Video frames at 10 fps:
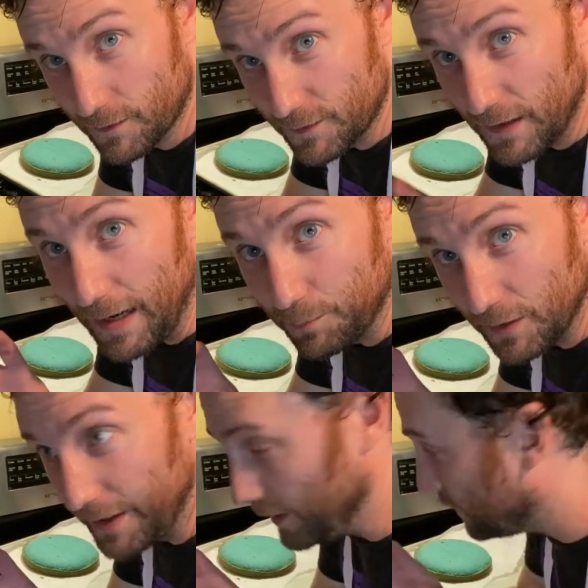the top
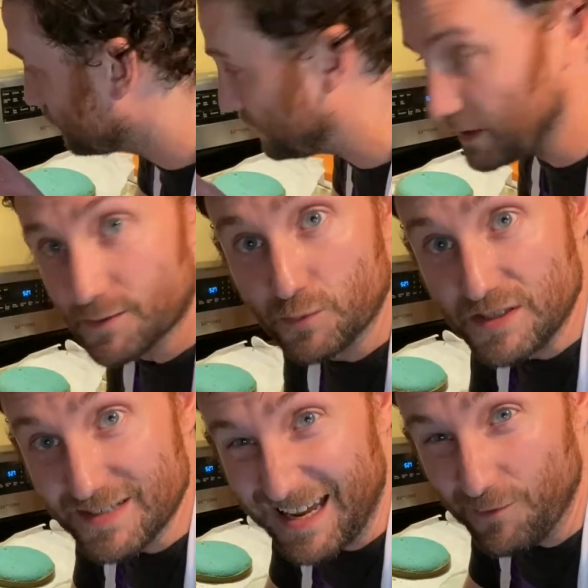layer because we
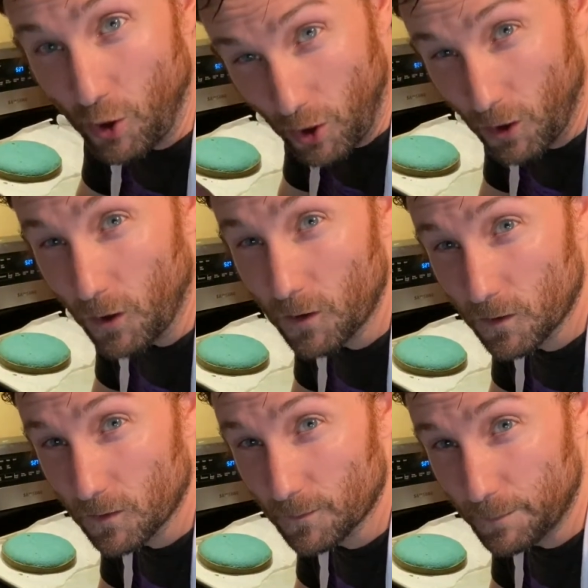save all
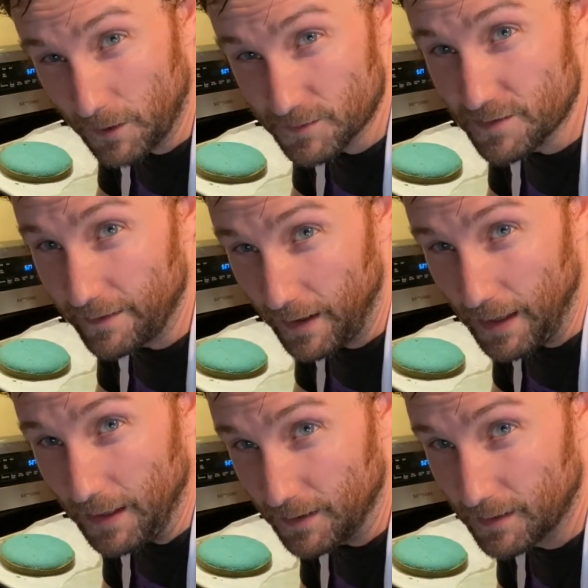parts of the
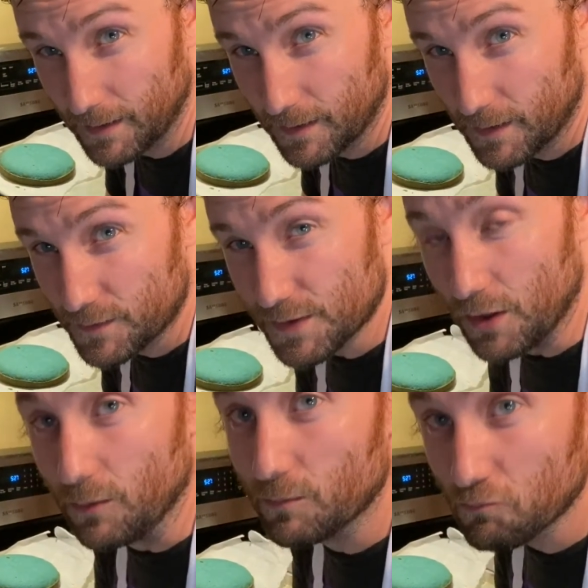cake.
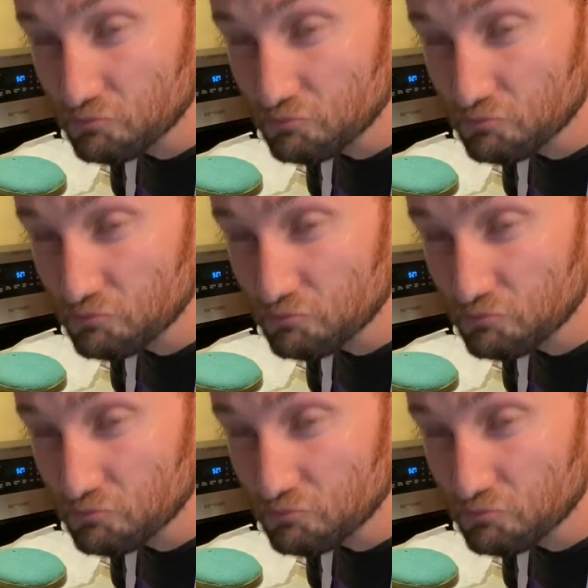So